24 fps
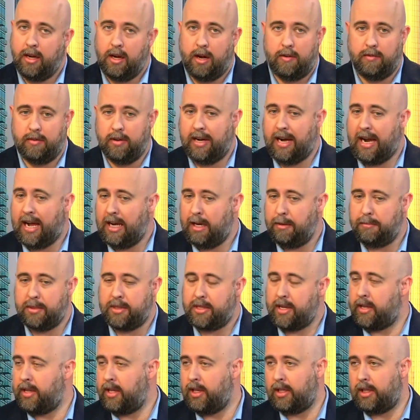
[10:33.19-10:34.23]
over
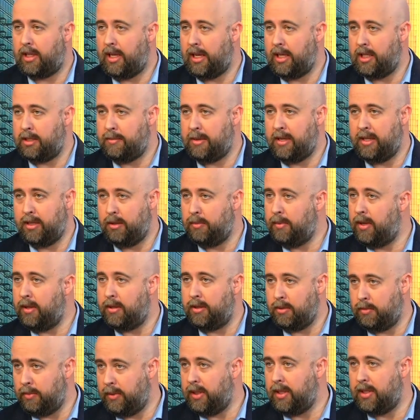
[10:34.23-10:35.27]
90% of the clients made their wealth
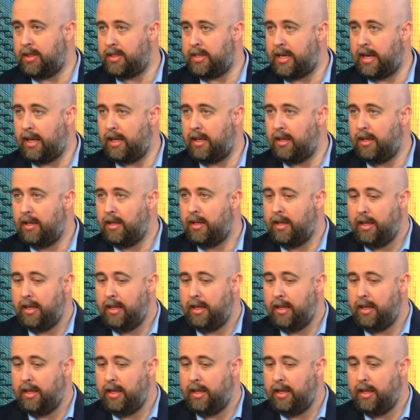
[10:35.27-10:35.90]
through real estate,